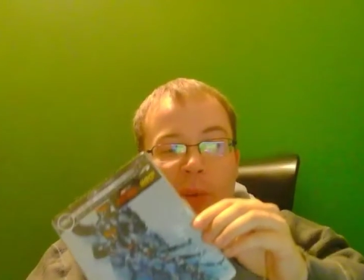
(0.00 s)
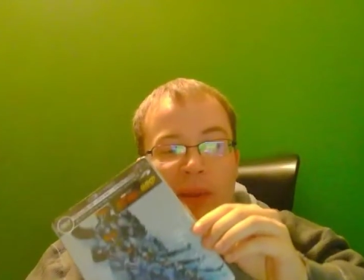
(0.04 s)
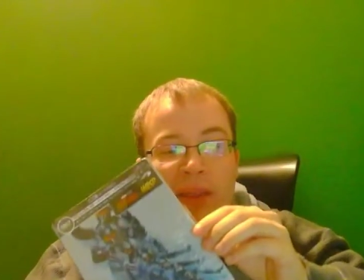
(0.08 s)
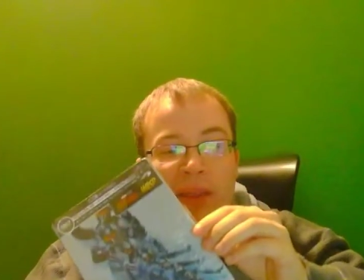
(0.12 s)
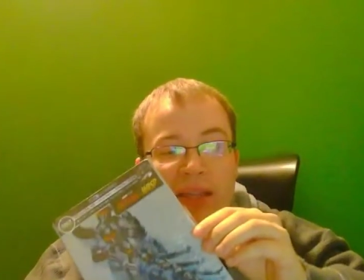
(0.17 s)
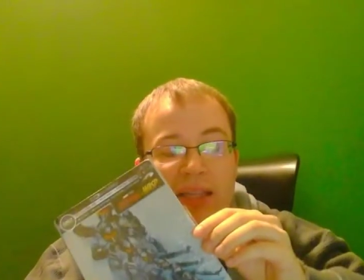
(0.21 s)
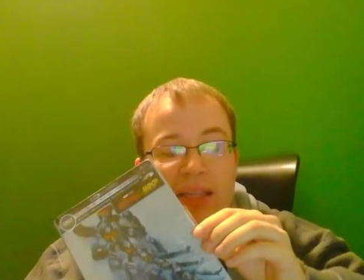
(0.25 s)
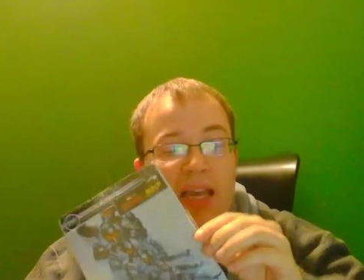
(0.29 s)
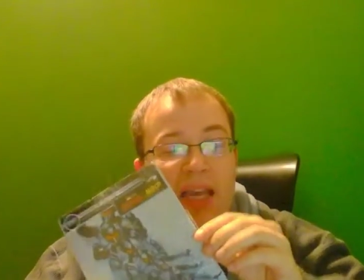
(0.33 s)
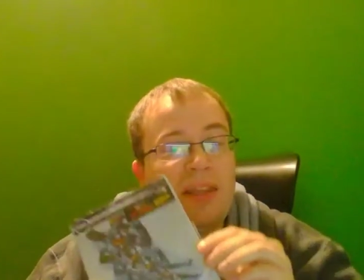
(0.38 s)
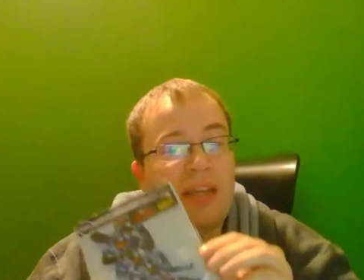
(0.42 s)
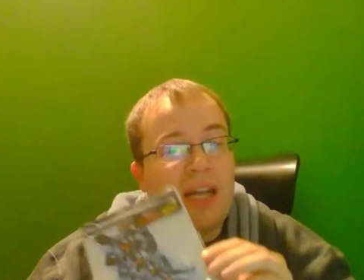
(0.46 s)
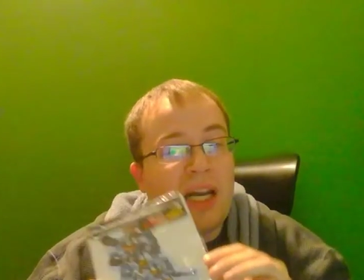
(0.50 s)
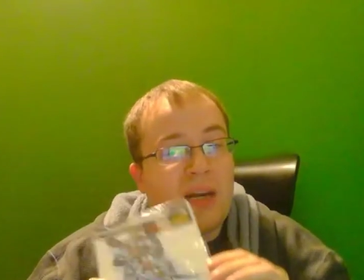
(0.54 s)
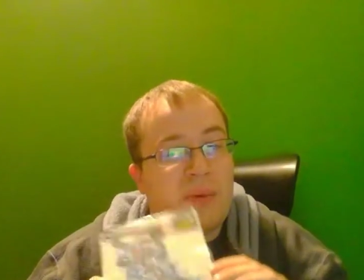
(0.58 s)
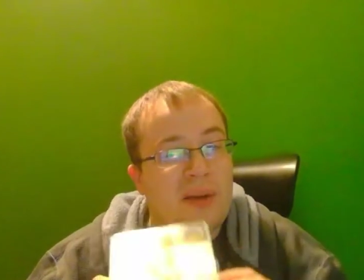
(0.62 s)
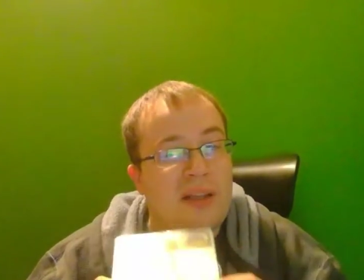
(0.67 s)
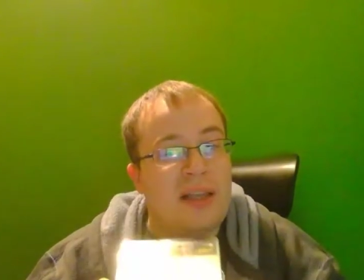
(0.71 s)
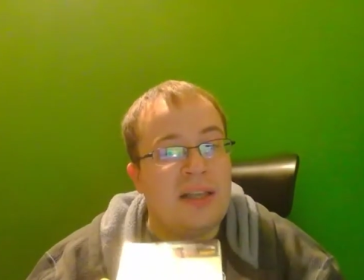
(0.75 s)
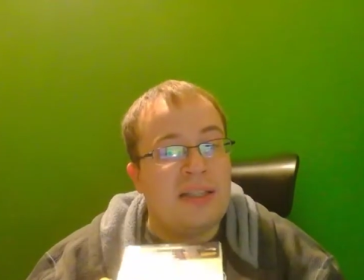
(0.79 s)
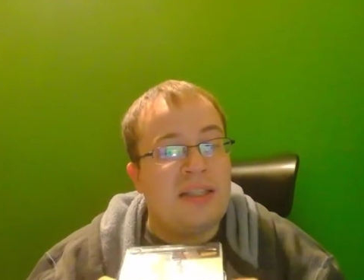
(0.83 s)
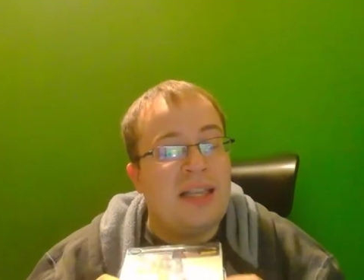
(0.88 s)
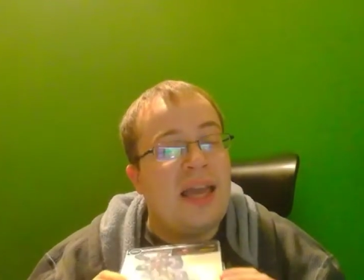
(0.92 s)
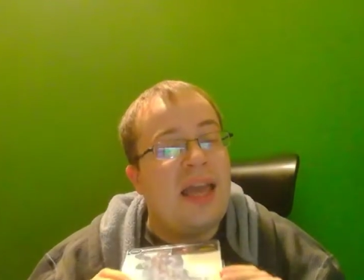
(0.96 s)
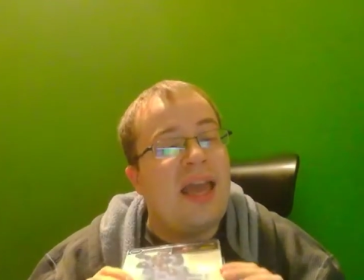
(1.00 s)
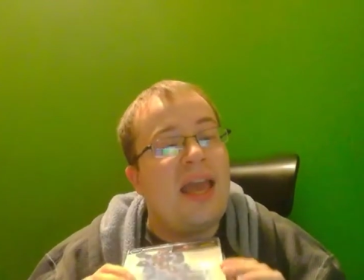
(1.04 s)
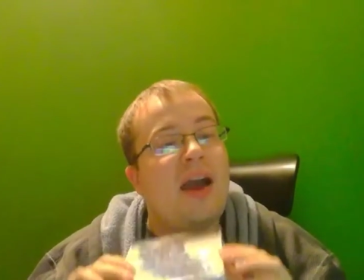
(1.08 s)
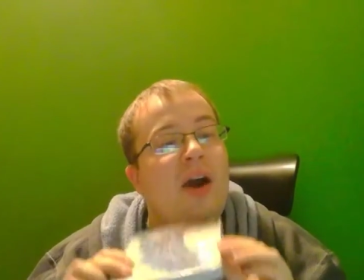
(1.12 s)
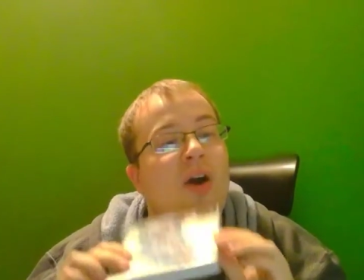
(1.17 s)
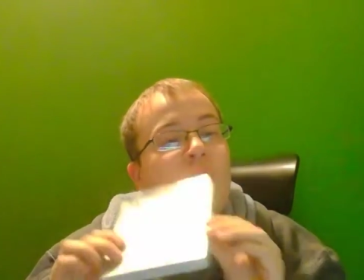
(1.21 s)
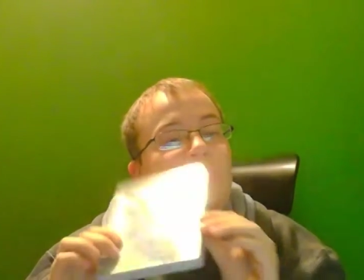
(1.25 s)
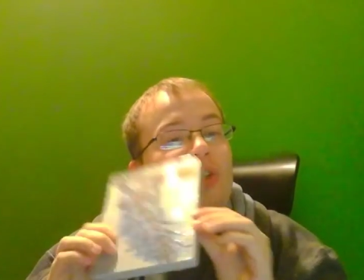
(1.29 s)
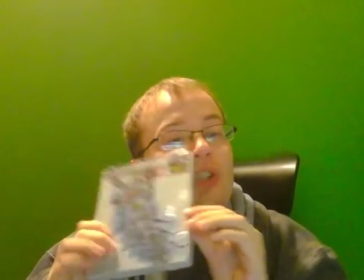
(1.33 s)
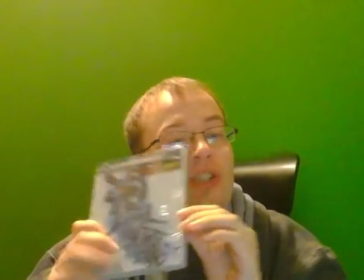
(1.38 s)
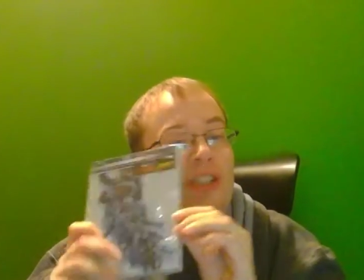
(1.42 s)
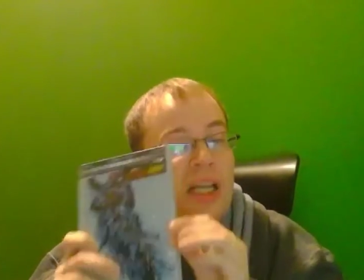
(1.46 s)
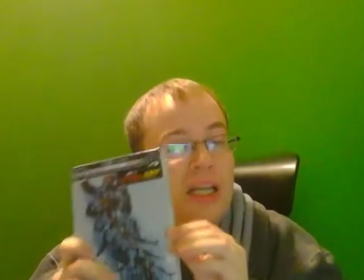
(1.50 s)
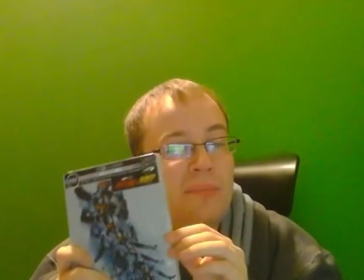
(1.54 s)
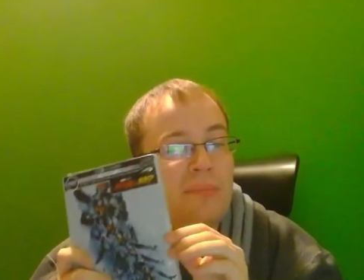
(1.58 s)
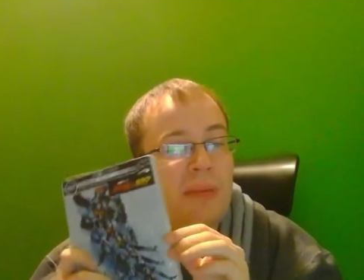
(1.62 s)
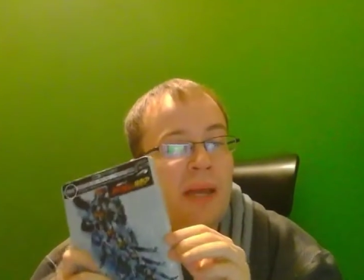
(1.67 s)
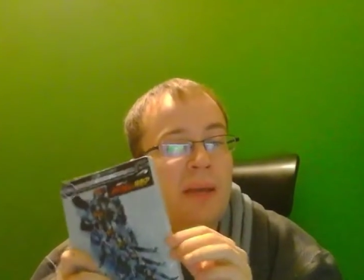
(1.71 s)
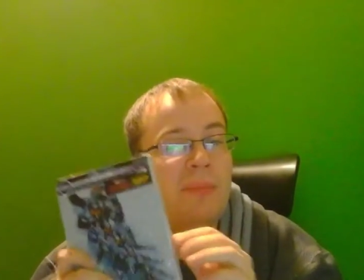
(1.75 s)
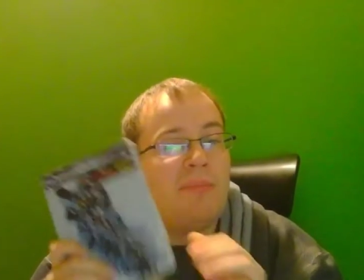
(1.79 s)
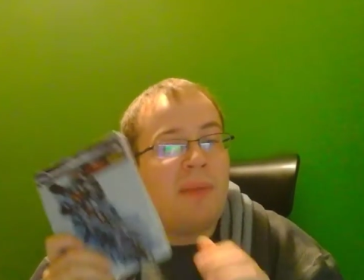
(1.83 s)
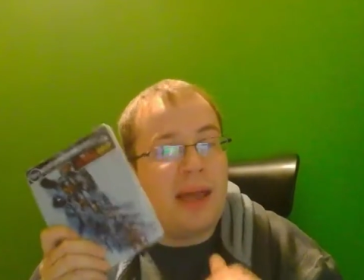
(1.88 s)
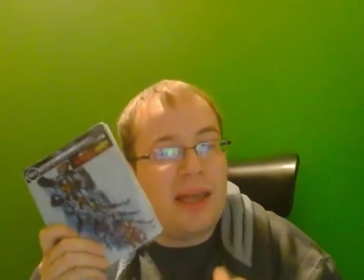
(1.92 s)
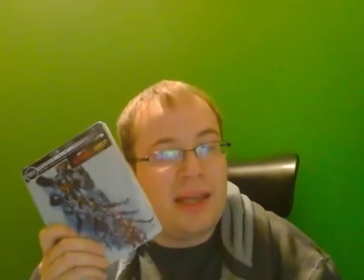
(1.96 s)
this, and then I realized, hey, oh shit,
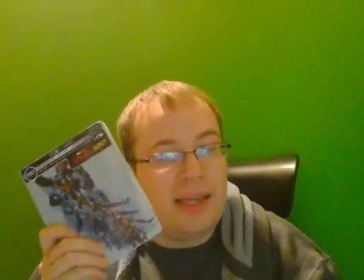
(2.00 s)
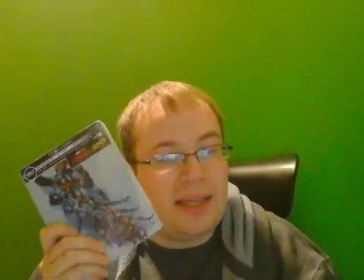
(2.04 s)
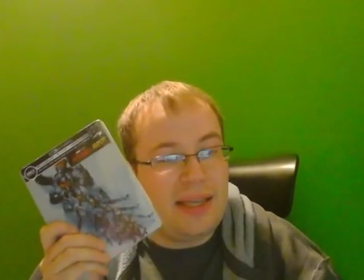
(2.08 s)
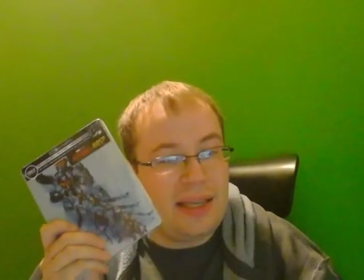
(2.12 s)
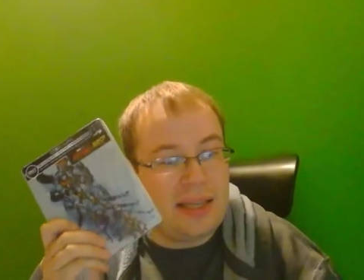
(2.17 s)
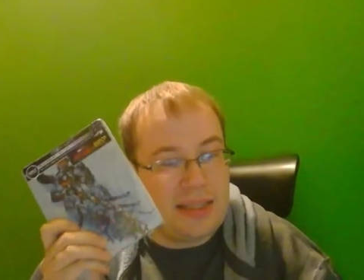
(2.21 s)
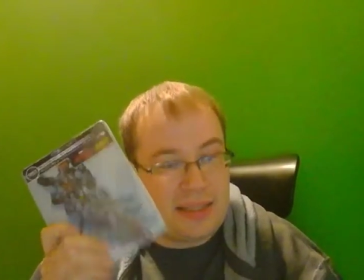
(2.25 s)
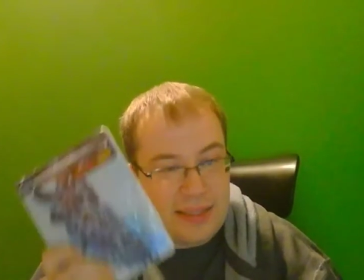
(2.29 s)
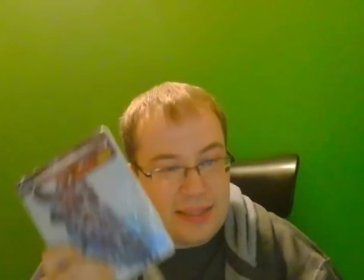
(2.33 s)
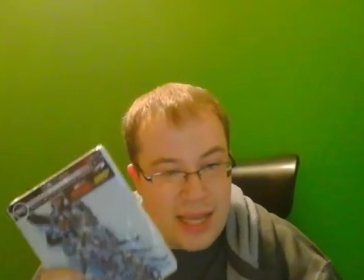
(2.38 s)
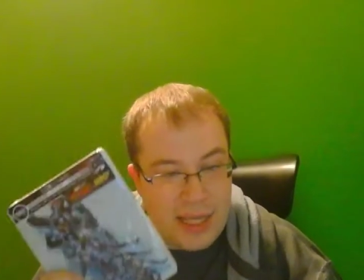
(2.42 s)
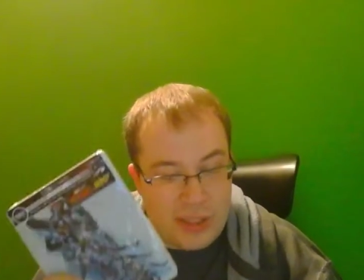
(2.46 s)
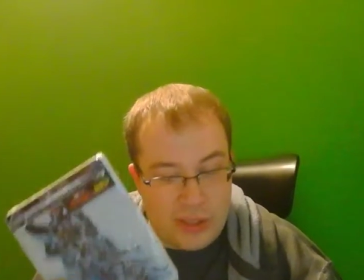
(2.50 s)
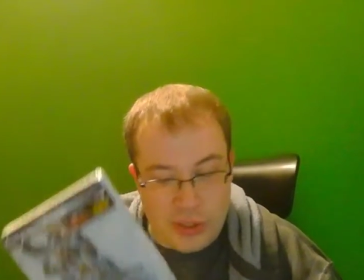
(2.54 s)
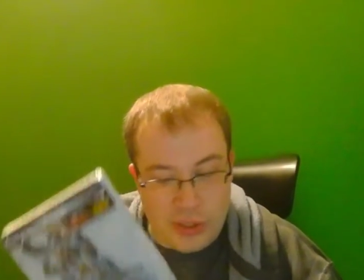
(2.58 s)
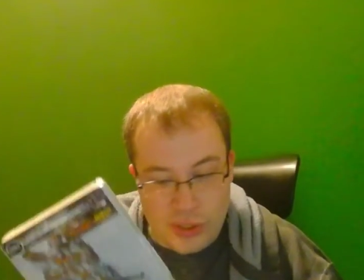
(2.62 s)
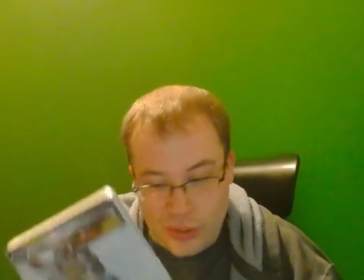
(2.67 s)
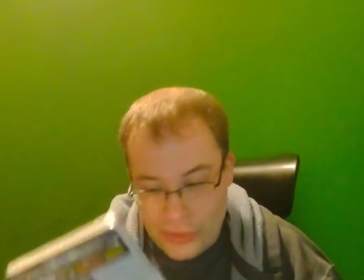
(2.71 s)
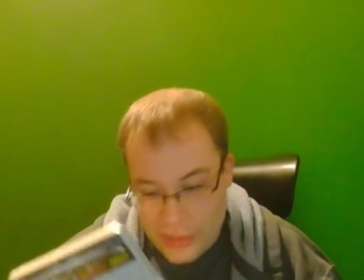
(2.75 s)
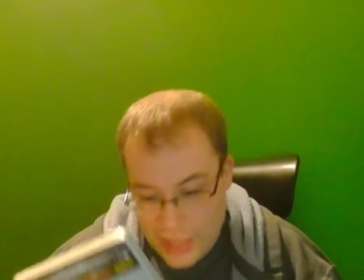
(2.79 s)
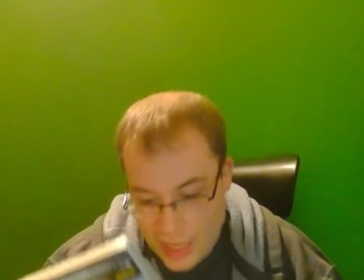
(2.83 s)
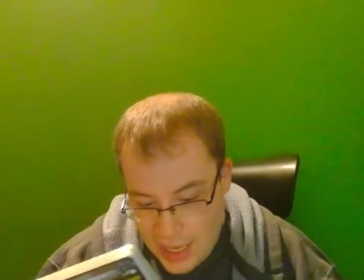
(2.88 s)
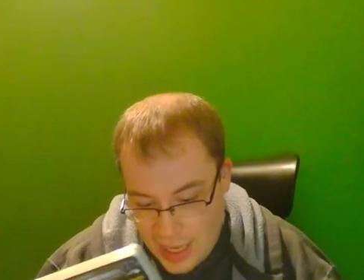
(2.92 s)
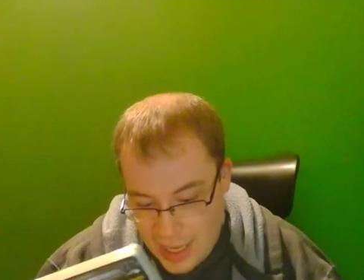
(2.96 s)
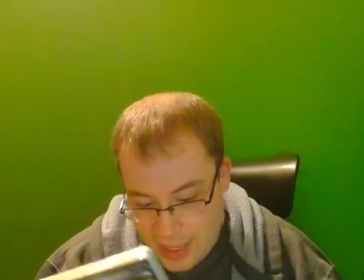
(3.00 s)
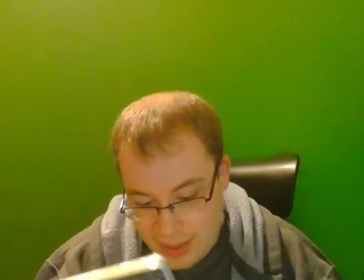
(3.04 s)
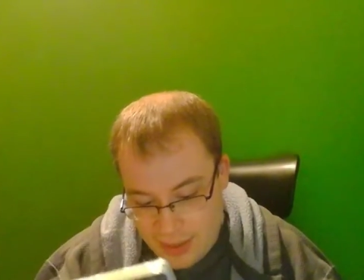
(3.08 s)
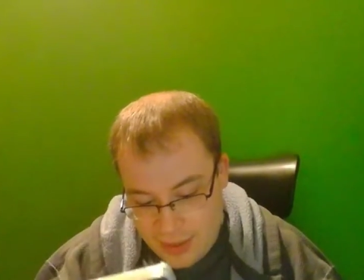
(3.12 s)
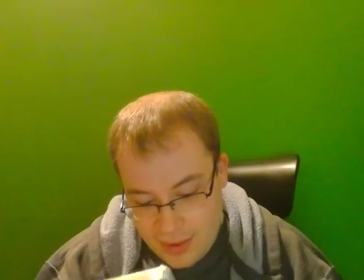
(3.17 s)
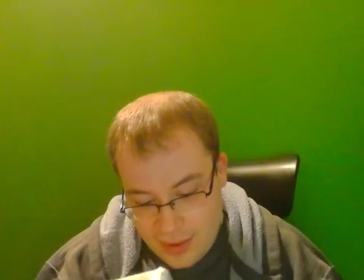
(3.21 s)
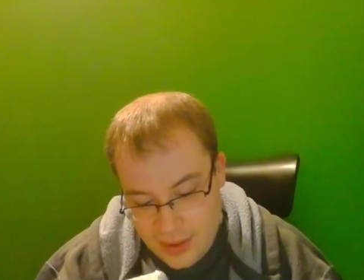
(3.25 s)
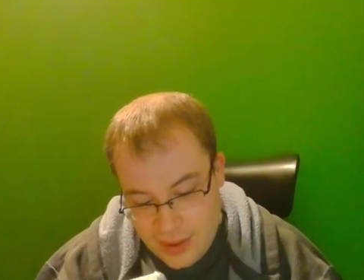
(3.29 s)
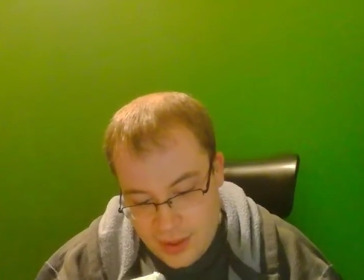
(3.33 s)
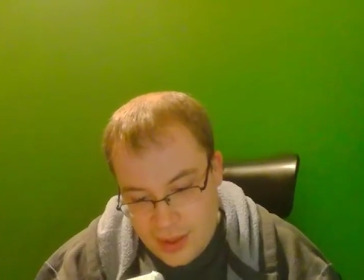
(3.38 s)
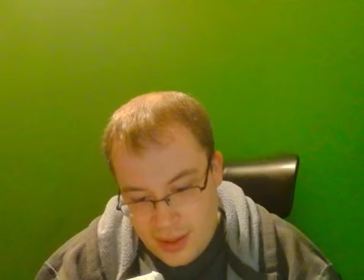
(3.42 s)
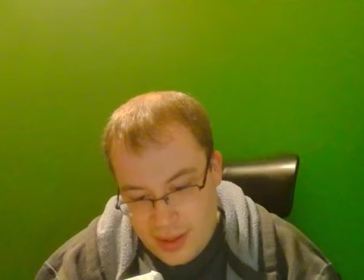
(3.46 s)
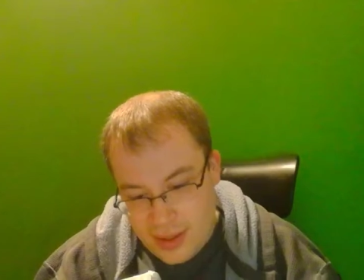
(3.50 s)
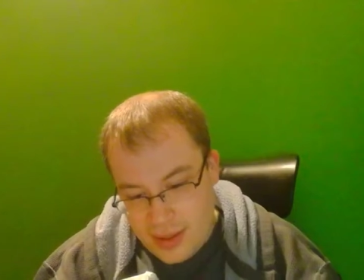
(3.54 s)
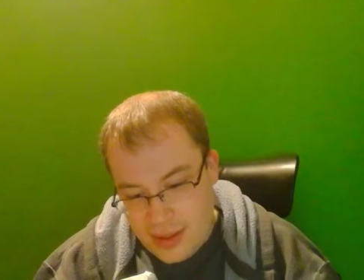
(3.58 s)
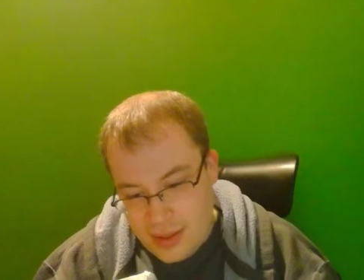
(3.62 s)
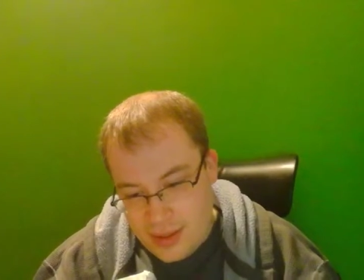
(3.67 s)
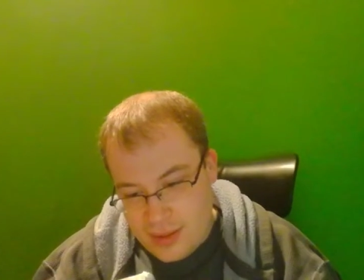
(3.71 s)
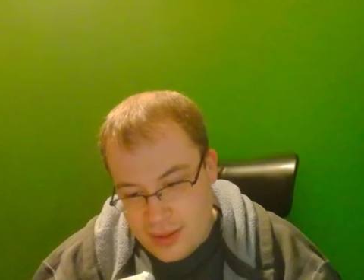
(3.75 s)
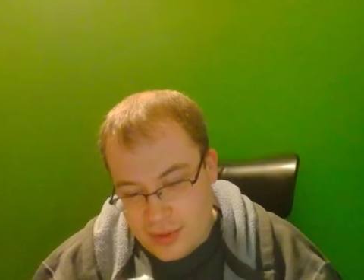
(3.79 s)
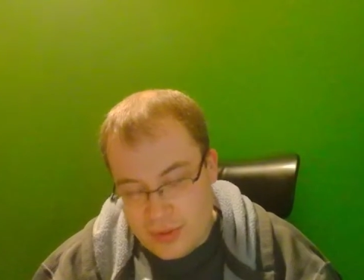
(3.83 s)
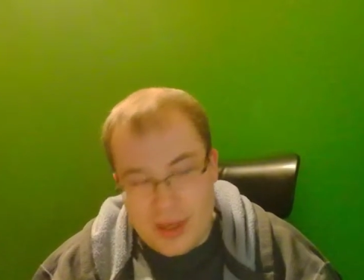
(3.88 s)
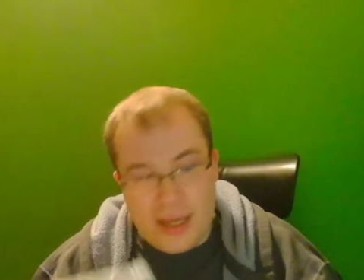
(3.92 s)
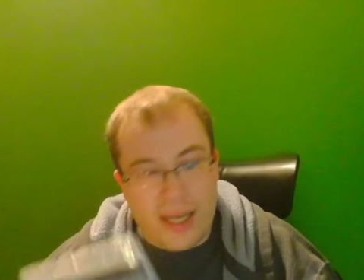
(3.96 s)
my mic is not turned on.
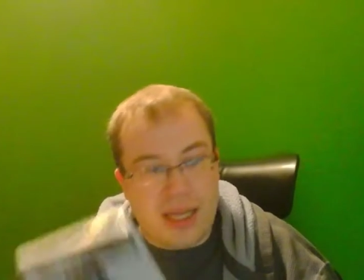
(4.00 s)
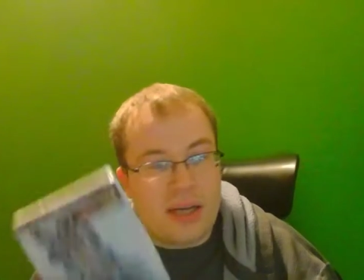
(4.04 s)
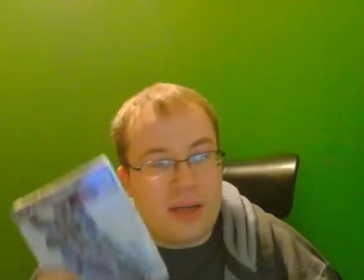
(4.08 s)
So I